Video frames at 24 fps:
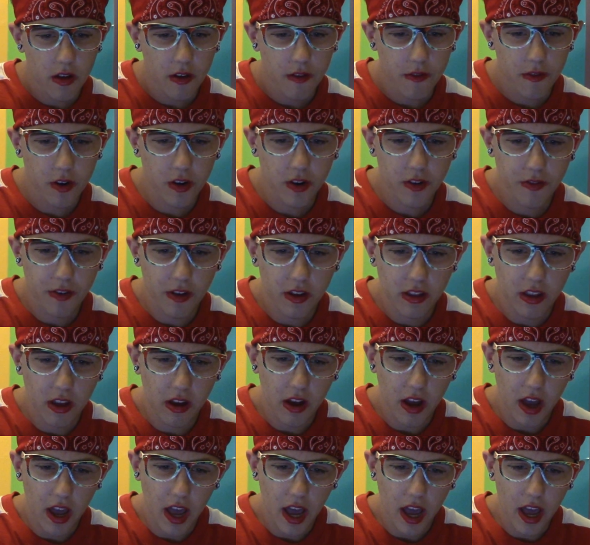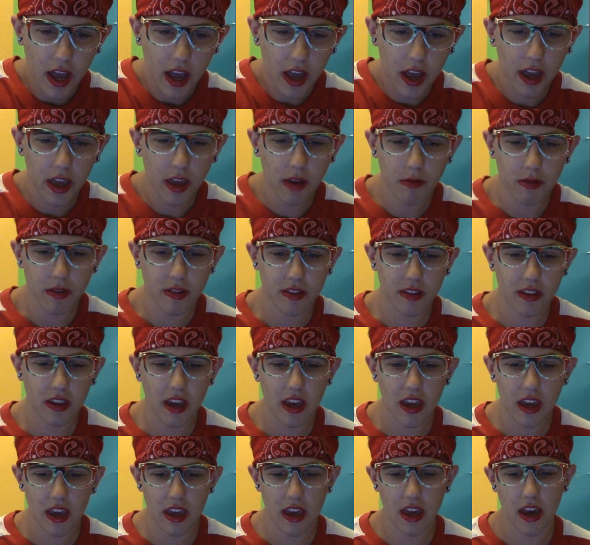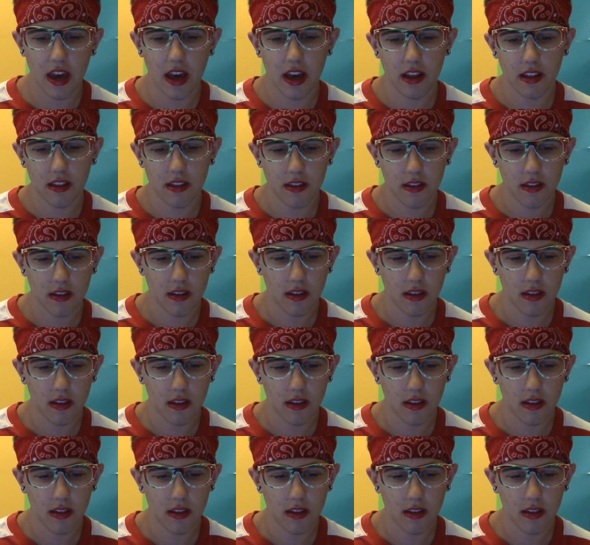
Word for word: first found out I was gay at.